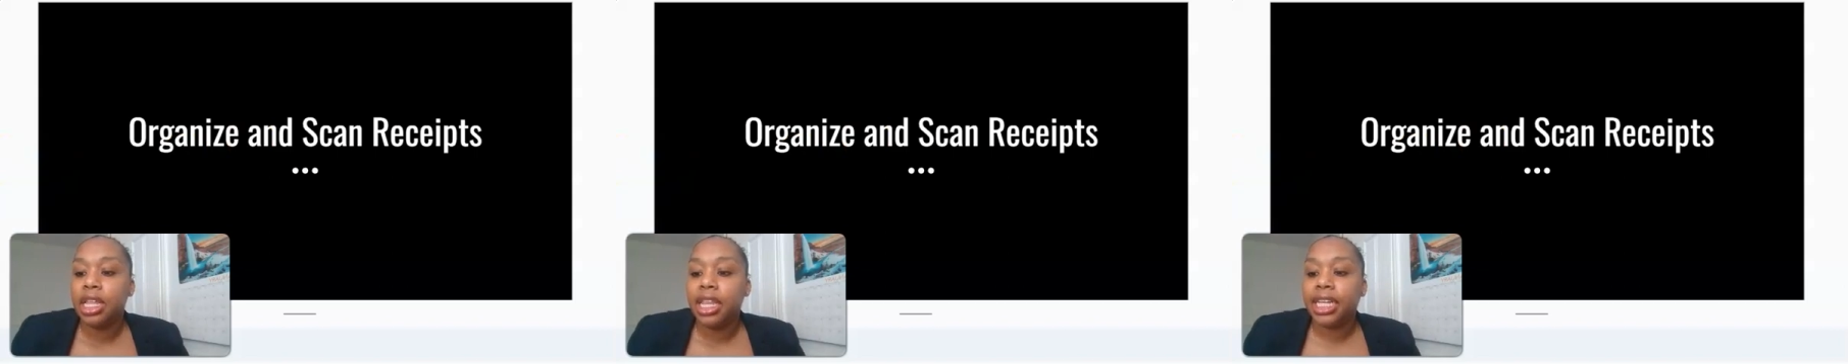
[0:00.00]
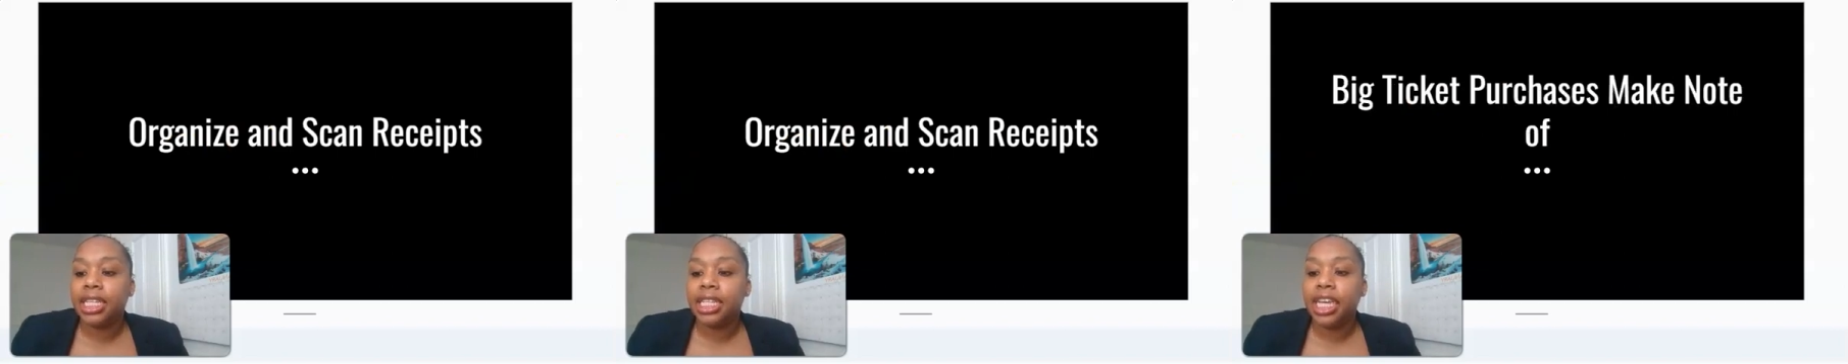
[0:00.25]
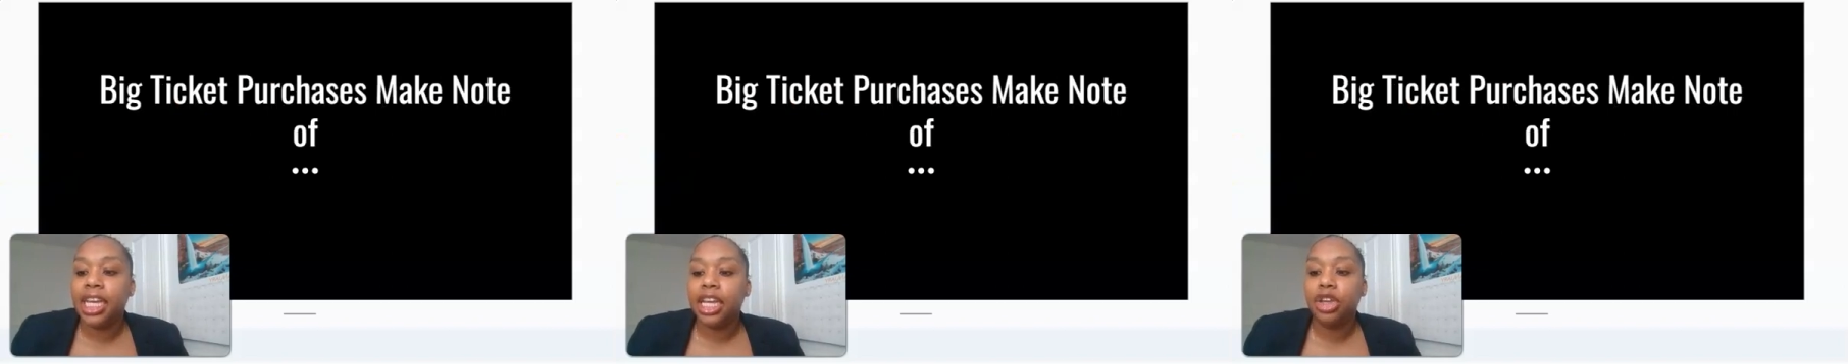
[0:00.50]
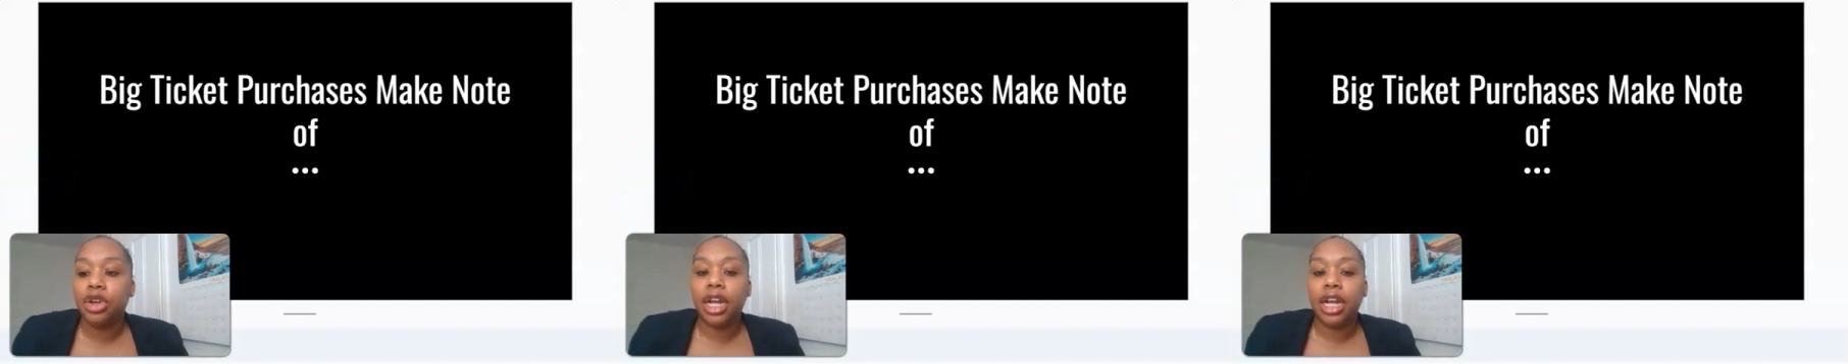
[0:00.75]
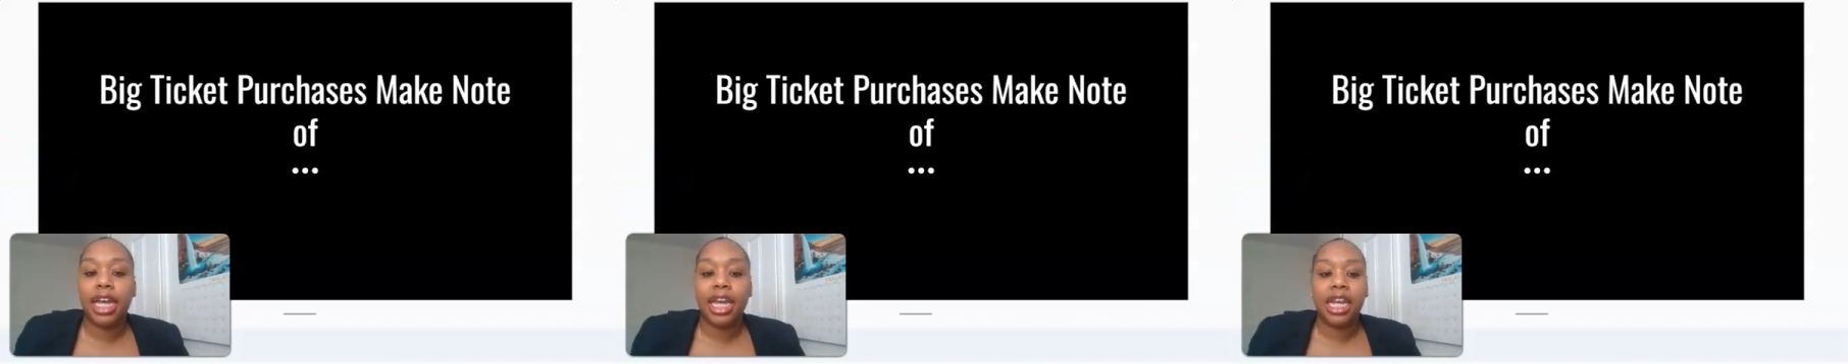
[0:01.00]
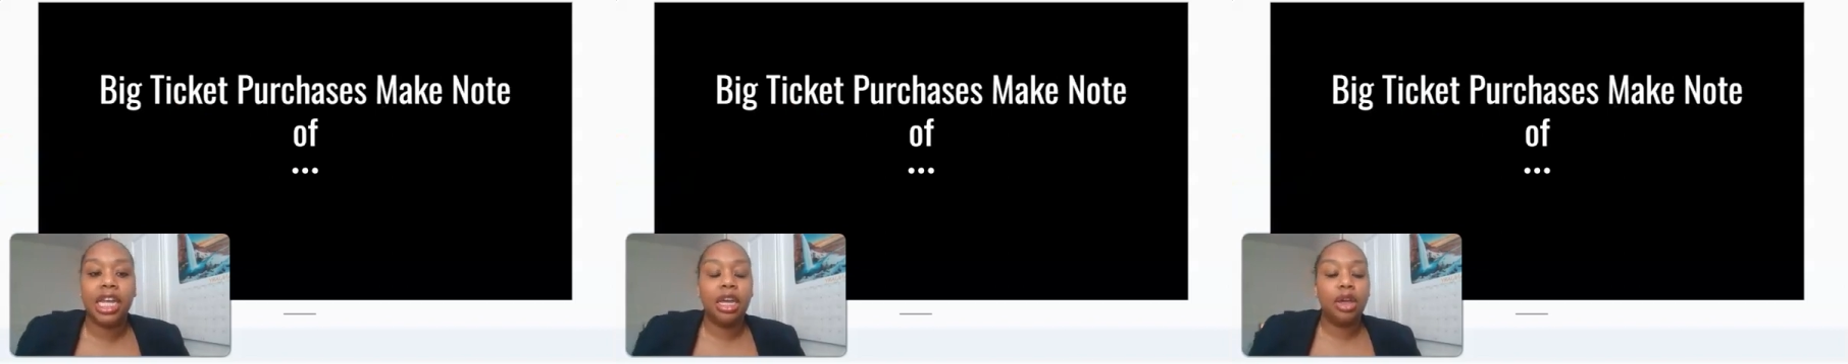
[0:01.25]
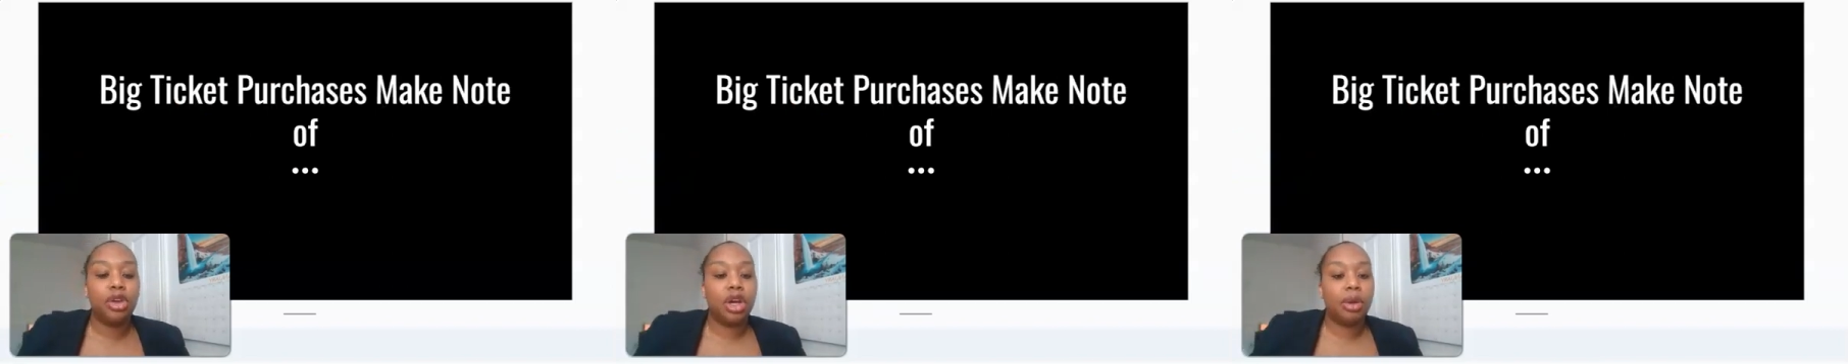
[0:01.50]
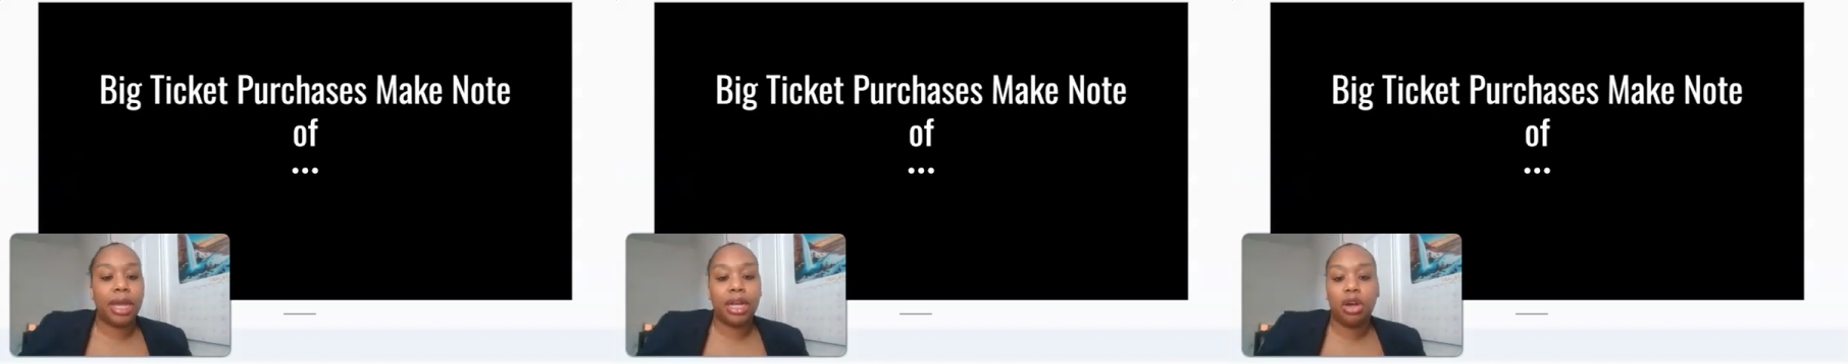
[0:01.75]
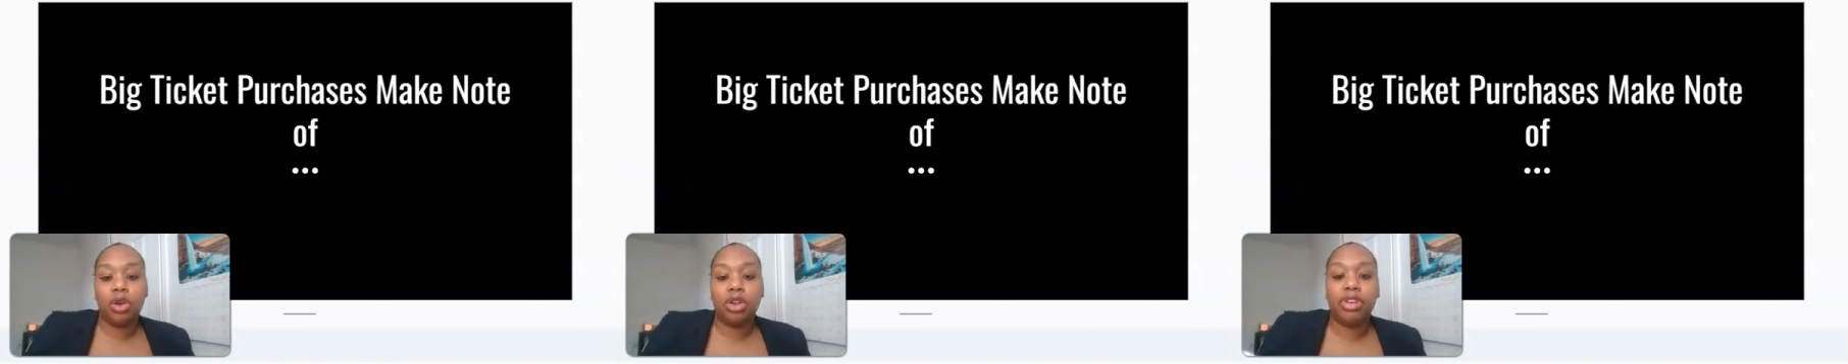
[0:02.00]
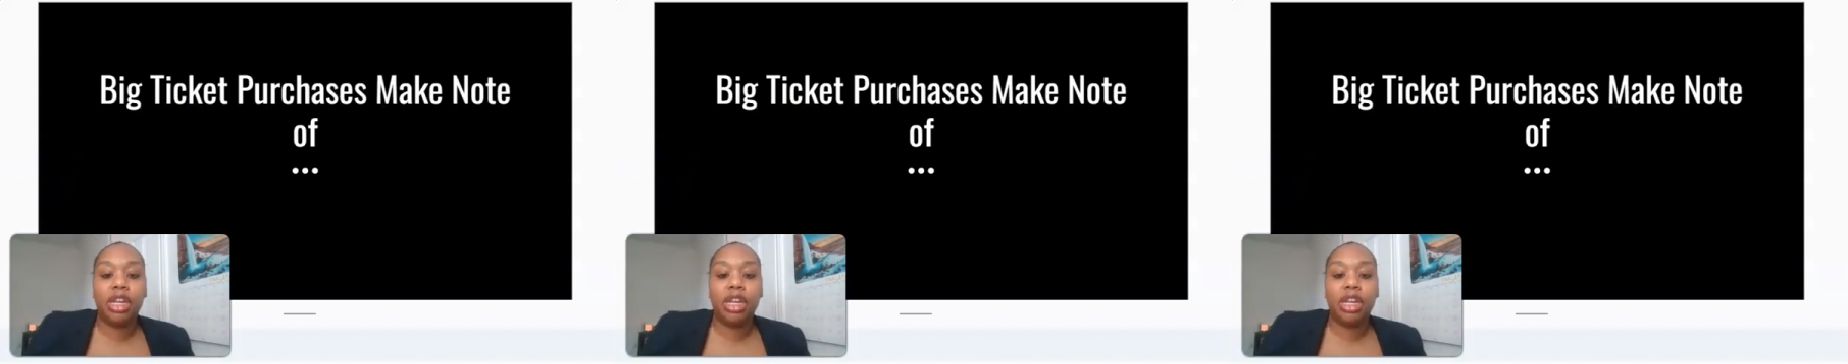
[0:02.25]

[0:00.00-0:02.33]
Next thing, you're gonna make note of